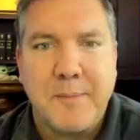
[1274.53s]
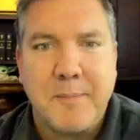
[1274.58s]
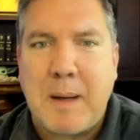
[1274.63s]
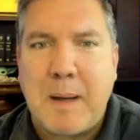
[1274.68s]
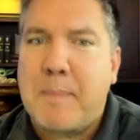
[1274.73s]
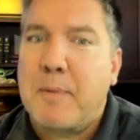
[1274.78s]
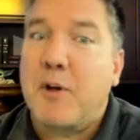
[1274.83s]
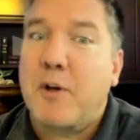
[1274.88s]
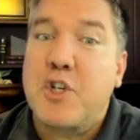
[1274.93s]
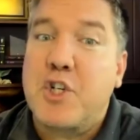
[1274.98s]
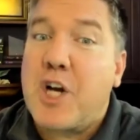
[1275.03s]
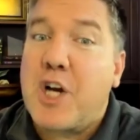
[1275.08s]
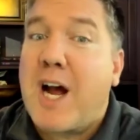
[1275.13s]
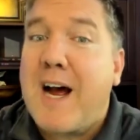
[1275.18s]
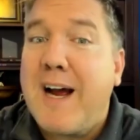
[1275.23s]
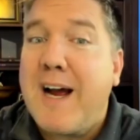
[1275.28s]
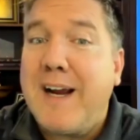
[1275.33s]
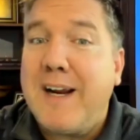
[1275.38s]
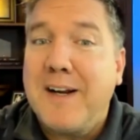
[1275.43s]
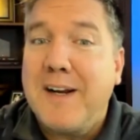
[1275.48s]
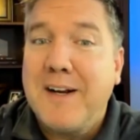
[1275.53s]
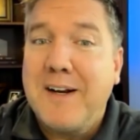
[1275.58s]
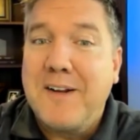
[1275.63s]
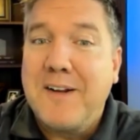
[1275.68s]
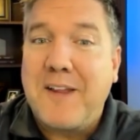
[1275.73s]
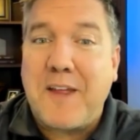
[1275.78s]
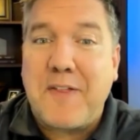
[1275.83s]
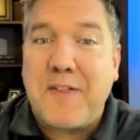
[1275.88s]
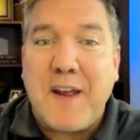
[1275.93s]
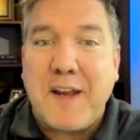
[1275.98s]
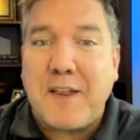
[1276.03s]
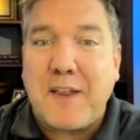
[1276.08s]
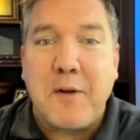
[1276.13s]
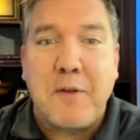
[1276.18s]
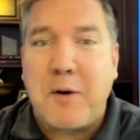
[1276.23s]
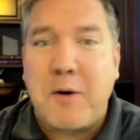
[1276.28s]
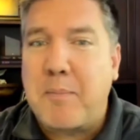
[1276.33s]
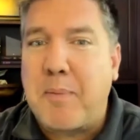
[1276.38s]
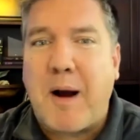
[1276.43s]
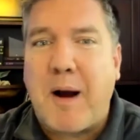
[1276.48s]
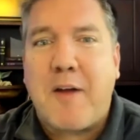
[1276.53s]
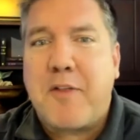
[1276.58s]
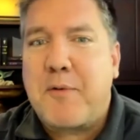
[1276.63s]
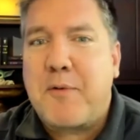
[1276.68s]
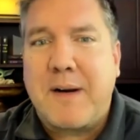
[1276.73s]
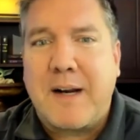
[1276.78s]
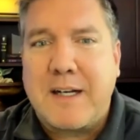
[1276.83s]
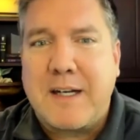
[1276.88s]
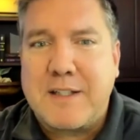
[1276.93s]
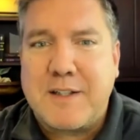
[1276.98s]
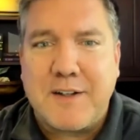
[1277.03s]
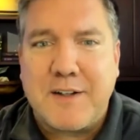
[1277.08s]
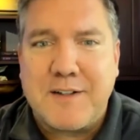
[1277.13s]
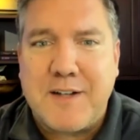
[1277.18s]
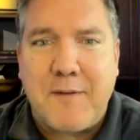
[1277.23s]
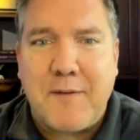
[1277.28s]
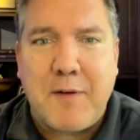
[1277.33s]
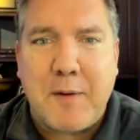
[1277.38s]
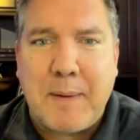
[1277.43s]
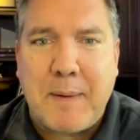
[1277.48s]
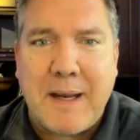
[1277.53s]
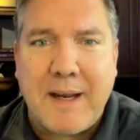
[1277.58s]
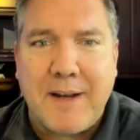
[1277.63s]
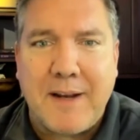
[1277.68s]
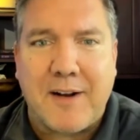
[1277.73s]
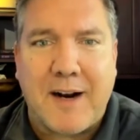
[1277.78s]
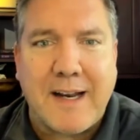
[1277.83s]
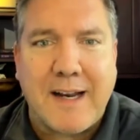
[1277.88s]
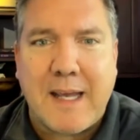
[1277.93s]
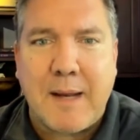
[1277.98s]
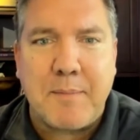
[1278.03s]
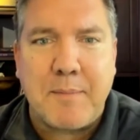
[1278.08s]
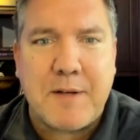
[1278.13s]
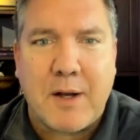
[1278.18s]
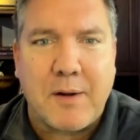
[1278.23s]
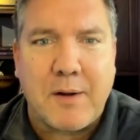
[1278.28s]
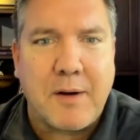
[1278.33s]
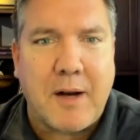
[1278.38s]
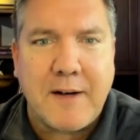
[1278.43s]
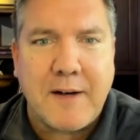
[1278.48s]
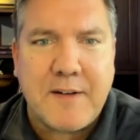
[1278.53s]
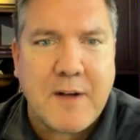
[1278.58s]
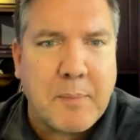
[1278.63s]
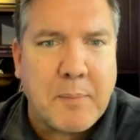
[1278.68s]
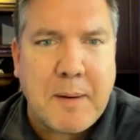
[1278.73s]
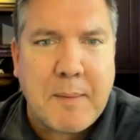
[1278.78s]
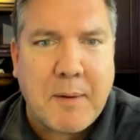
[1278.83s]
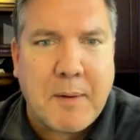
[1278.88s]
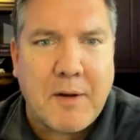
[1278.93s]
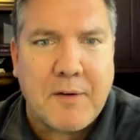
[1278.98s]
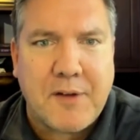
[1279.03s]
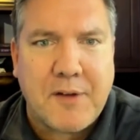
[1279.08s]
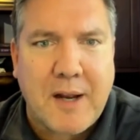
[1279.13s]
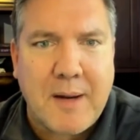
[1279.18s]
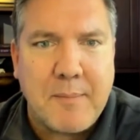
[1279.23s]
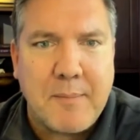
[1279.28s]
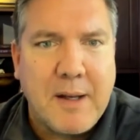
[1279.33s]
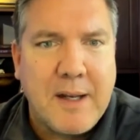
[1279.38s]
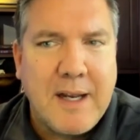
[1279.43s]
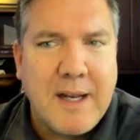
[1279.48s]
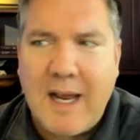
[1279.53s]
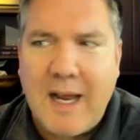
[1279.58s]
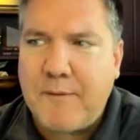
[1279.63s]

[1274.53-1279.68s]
People are shy. They think that they're bothering us as MVPs, and I tell people all the time,